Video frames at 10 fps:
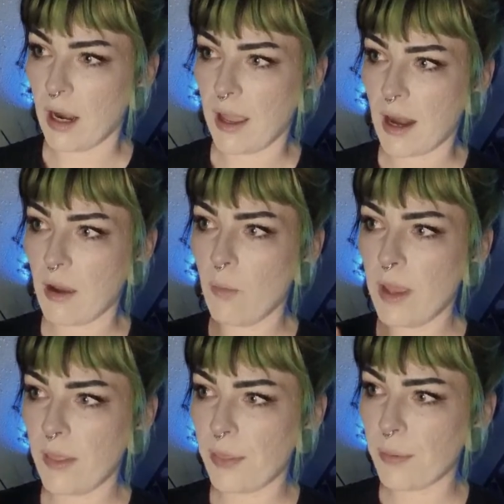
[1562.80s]
and I
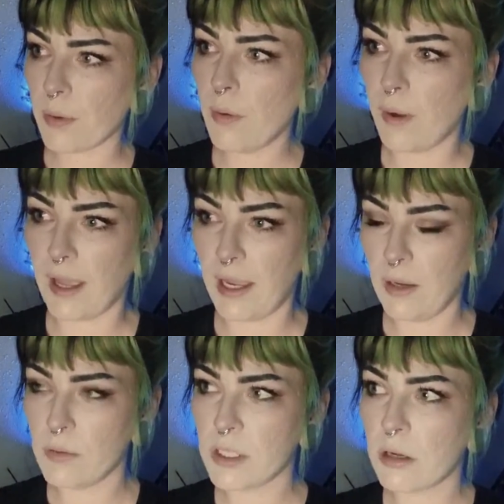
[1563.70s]
went through it, and it
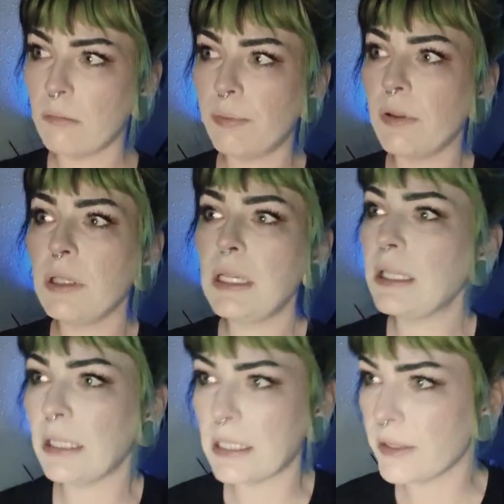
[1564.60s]
was a
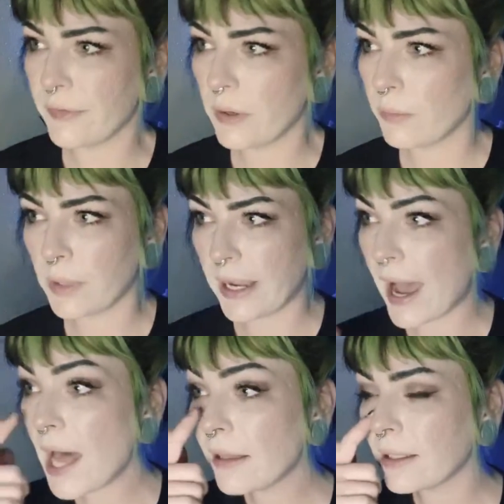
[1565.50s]
completely different
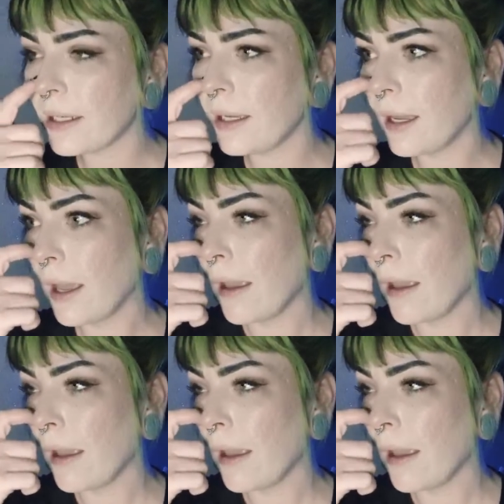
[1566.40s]
reality.